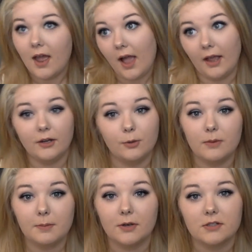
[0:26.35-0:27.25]
I know
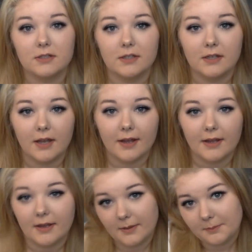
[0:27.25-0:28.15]
me personally,
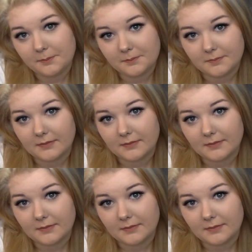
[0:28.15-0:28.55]
I'm